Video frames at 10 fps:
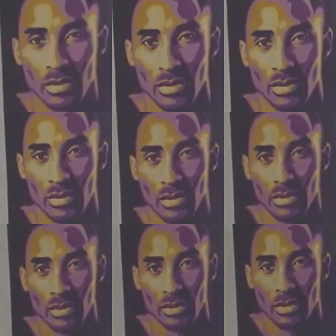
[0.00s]
art.
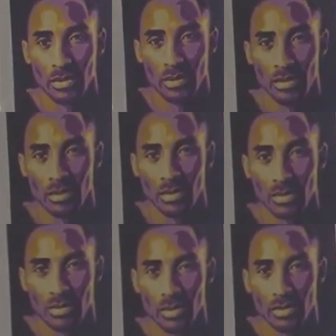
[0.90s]
They've made a
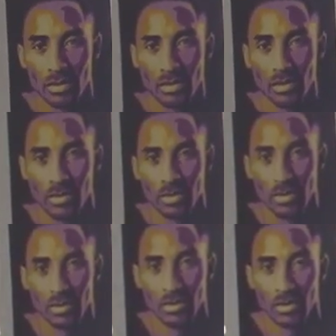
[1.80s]
really beautiful
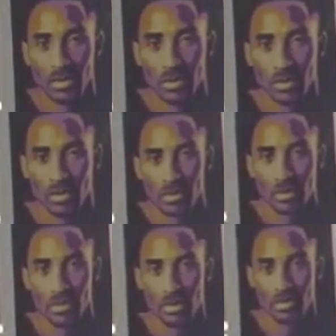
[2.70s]
lithograph,
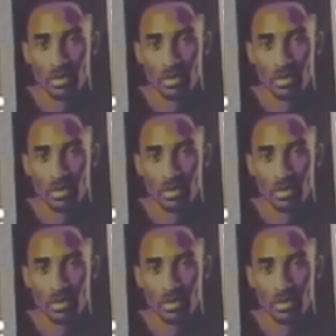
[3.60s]
and